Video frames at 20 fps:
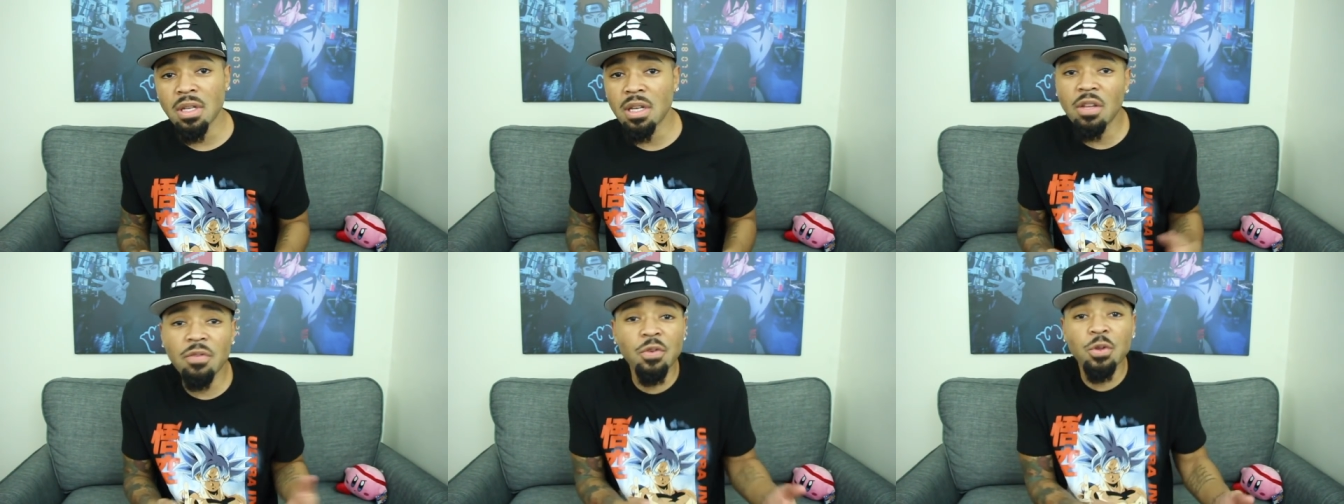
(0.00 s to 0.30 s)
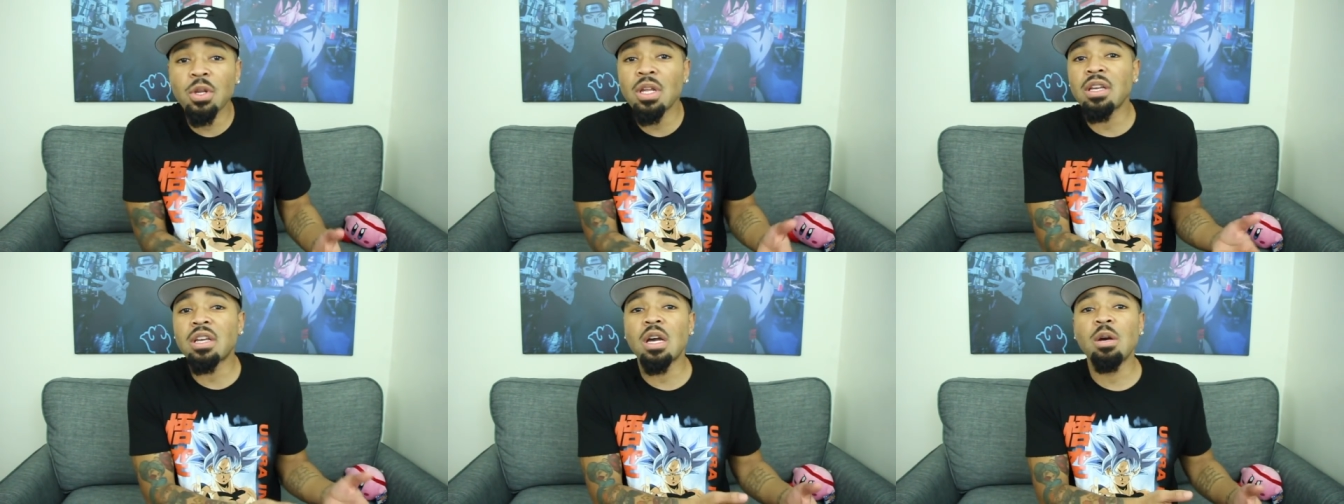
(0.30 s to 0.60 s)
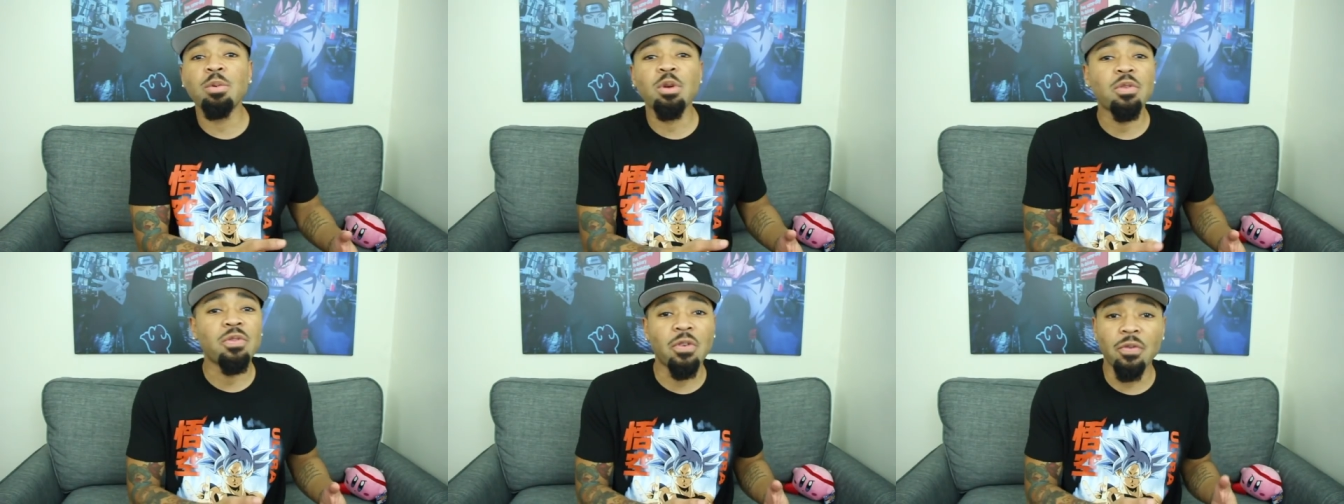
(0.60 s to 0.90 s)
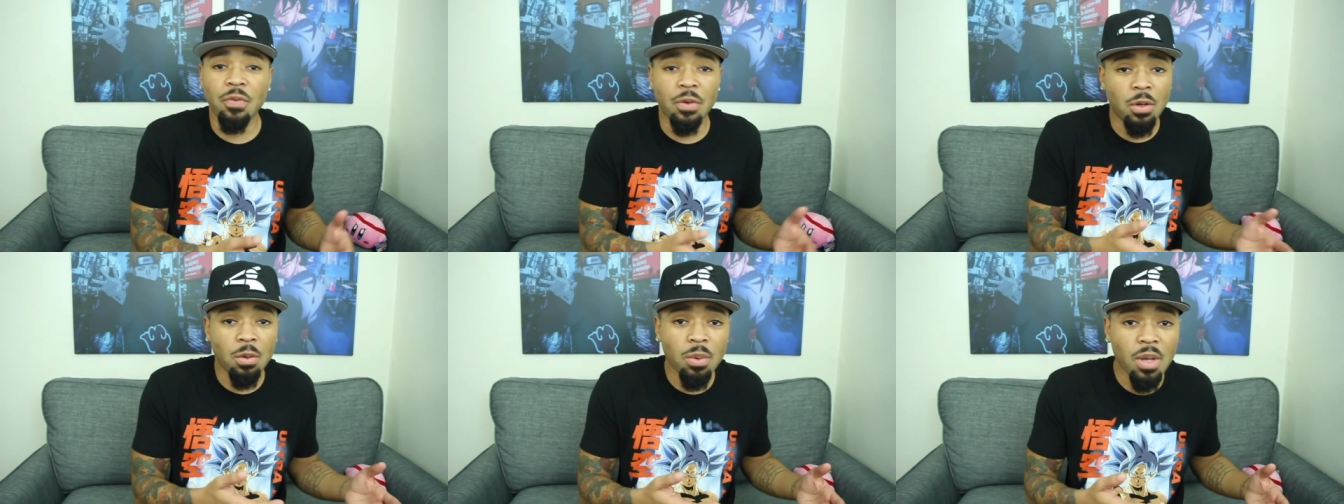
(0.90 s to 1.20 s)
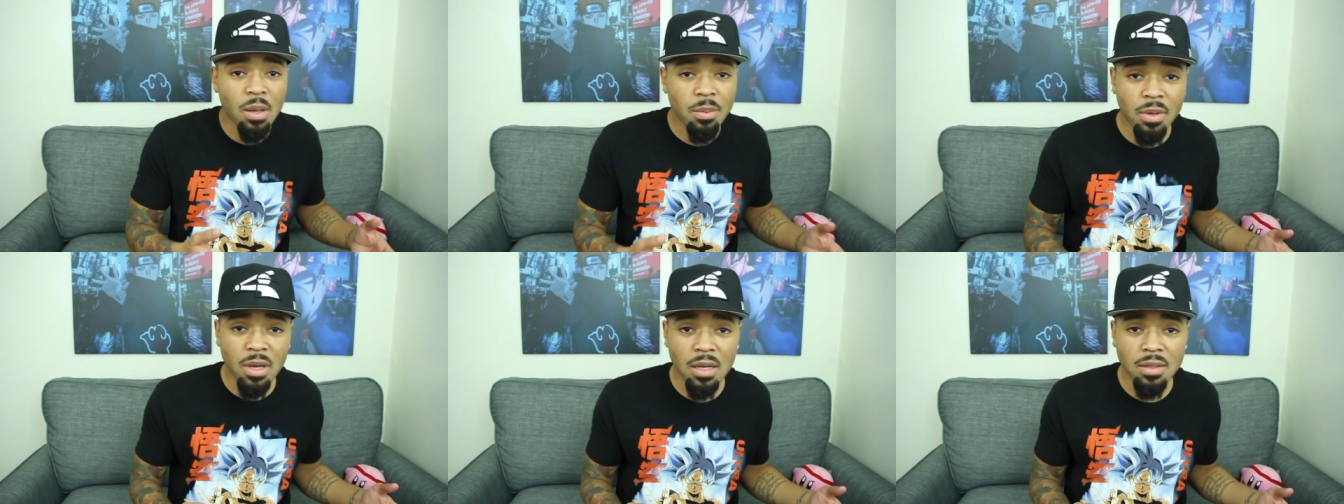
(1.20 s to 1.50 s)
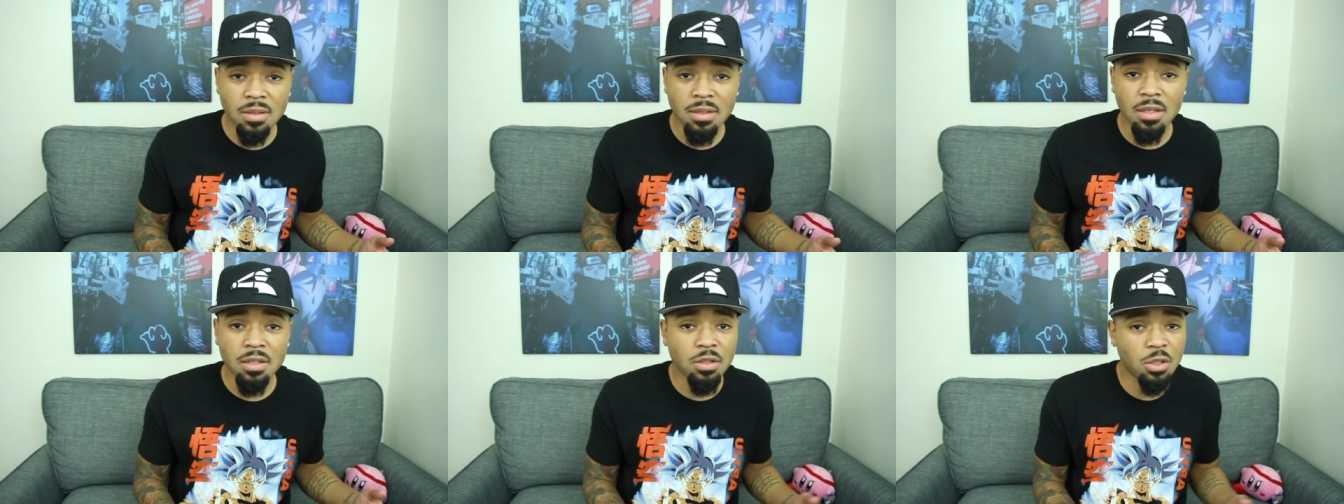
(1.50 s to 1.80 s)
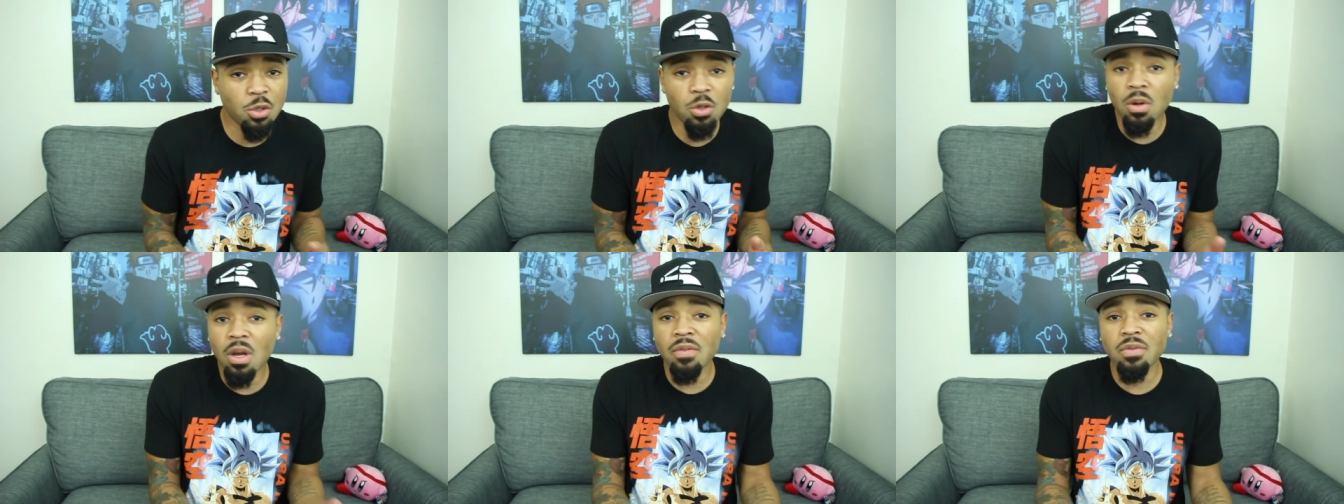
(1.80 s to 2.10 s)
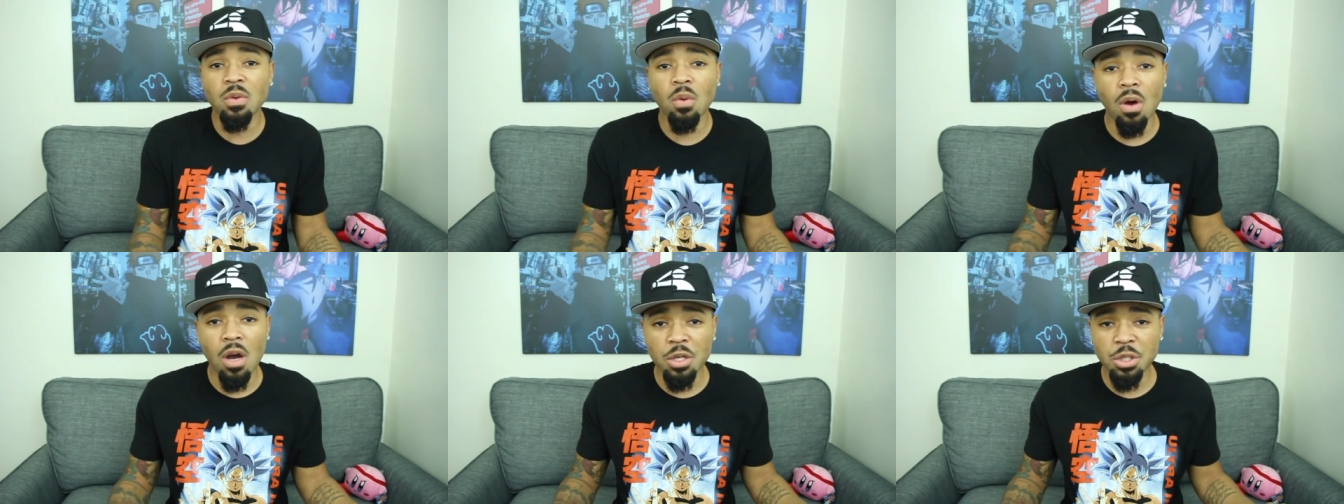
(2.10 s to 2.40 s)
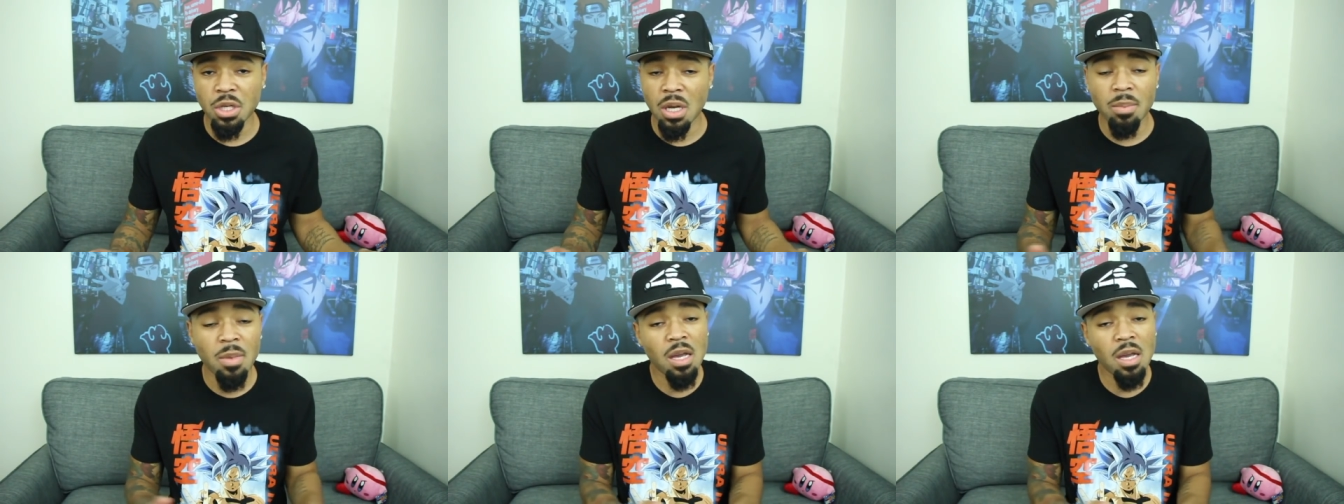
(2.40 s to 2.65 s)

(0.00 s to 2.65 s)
And if you didn't come here for video game content, you don't have to watch it.